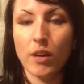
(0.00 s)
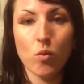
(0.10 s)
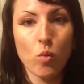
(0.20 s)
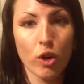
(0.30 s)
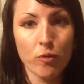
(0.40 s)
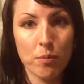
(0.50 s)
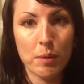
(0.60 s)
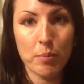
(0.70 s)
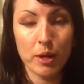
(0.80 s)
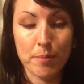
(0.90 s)
like a word would
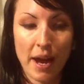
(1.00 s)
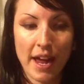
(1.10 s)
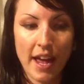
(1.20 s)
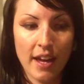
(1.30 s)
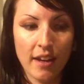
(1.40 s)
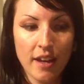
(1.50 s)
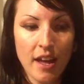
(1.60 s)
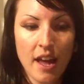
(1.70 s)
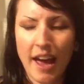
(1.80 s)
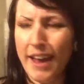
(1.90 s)
be put in my head,
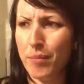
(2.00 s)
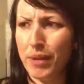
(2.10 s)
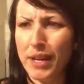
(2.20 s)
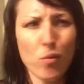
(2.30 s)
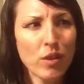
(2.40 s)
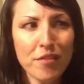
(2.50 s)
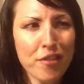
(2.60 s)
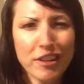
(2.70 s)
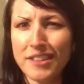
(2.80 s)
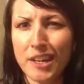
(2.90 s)
and I'm like, what the
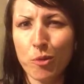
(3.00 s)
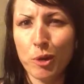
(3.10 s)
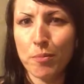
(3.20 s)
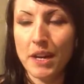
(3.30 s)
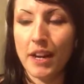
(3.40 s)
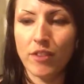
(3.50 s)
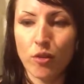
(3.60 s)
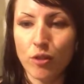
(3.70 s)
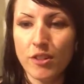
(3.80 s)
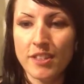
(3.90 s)
fuck does that word mean? I have to
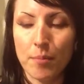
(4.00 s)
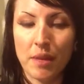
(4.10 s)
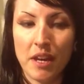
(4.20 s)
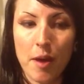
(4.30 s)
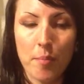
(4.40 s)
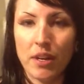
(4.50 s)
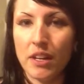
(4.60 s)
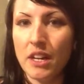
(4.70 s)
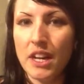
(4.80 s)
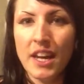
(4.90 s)
go look something up, and
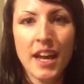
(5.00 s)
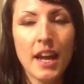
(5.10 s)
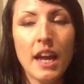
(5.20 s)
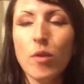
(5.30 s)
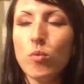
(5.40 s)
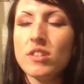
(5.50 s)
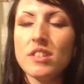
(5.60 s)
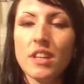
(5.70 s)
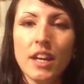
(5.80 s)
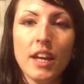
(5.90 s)
it
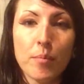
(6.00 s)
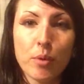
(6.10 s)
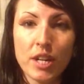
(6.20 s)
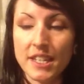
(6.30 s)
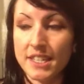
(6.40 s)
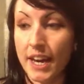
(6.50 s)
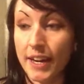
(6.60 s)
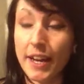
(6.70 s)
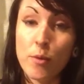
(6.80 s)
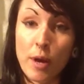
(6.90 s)
was pretty insane.
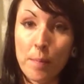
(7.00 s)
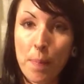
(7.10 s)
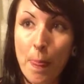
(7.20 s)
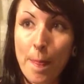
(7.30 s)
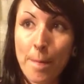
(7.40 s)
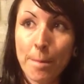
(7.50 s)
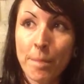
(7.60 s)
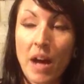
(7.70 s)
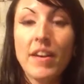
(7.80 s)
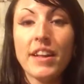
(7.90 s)
Anyway,
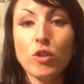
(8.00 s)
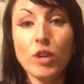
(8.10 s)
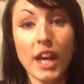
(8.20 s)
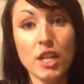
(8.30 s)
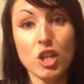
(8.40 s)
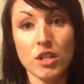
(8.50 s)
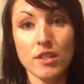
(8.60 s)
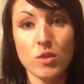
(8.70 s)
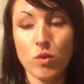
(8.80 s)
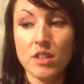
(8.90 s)
I've had
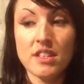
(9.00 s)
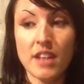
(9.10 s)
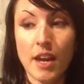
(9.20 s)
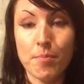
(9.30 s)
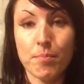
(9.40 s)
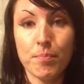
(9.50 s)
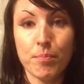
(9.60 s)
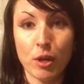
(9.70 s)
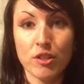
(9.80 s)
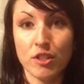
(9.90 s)
locations where the same
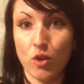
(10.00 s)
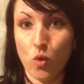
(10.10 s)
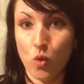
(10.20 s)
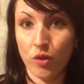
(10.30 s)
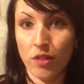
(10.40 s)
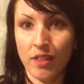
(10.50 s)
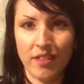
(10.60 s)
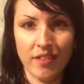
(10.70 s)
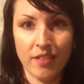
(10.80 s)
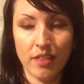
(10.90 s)
person or
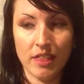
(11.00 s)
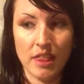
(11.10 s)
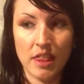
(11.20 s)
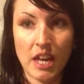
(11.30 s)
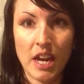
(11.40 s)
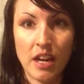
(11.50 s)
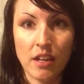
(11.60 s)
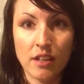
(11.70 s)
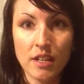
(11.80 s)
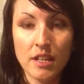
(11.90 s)
thing
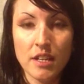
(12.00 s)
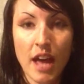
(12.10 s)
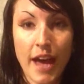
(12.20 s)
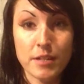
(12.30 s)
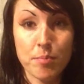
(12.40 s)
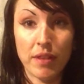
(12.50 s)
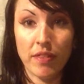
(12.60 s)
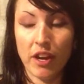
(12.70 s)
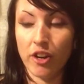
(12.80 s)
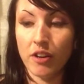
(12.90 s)
has been
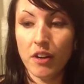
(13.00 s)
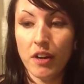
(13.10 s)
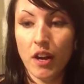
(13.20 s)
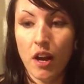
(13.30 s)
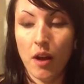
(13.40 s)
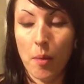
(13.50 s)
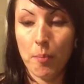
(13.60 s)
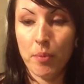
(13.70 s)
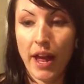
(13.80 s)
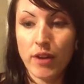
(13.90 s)
there,
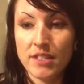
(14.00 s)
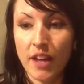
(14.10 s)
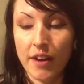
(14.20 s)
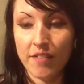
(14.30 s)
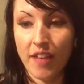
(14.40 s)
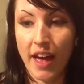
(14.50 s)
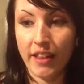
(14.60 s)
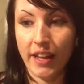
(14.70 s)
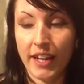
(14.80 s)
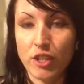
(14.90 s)
but outside of that,
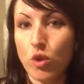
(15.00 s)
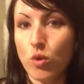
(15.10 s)
like, I